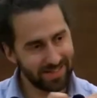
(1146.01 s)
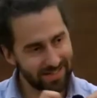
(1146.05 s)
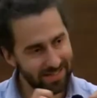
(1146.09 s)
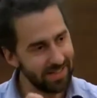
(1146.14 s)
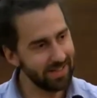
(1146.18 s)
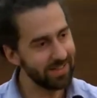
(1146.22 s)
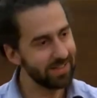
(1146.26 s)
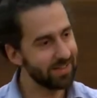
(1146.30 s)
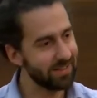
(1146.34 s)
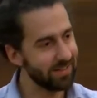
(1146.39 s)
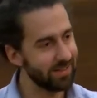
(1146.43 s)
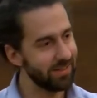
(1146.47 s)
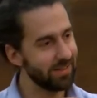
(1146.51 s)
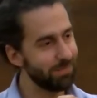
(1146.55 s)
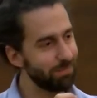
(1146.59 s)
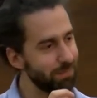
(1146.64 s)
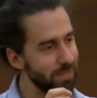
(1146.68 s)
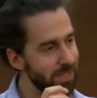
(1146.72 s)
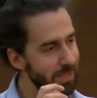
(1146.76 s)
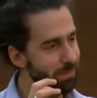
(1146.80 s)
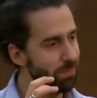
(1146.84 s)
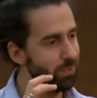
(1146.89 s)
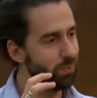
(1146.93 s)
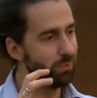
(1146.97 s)
censor
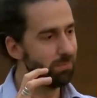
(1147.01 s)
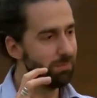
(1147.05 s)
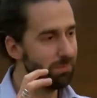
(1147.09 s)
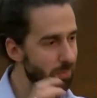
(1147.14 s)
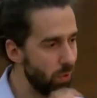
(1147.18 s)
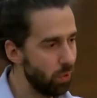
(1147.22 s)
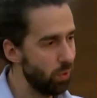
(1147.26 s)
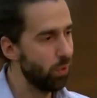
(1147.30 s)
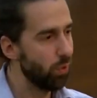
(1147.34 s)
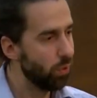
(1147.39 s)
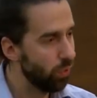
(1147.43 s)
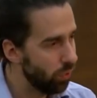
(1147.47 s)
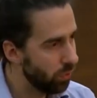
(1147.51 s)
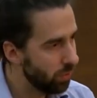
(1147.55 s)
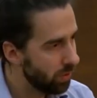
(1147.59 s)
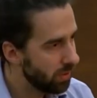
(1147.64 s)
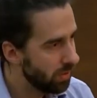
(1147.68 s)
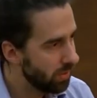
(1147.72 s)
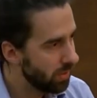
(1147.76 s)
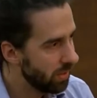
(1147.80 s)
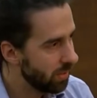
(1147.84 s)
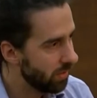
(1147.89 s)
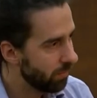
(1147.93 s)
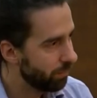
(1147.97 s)
people
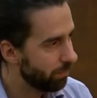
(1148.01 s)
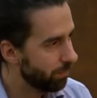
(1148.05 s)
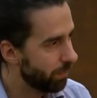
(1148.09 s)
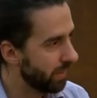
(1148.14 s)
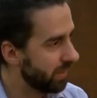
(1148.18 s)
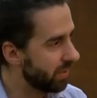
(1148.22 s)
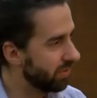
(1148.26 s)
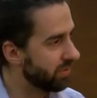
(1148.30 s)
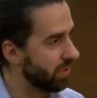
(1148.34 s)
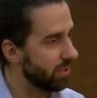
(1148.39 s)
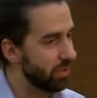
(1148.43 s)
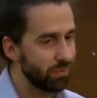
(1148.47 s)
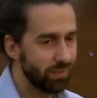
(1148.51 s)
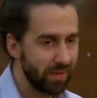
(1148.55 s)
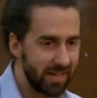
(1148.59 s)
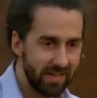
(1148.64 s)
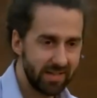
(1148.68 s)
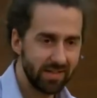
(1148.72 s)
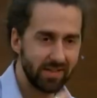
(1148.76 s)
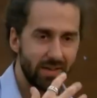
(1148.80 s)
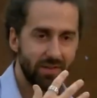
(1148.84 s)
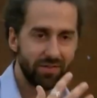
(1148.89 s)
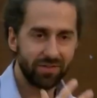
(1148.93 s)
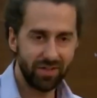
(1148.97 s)
more because of the
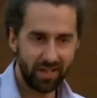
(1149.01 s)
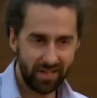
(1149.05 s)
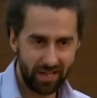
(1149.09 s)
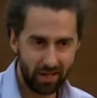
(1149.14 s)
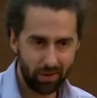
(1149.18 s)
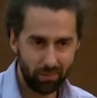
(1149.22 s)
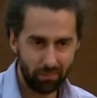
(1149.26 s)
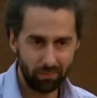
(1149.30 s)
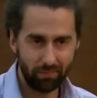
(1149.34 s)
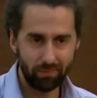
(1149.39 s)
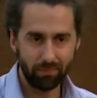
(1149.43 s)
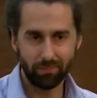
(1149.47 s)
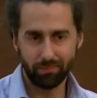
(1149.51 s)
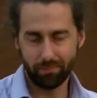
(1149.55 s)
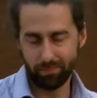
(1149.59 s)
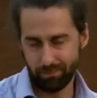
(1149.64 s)
reasons I've set out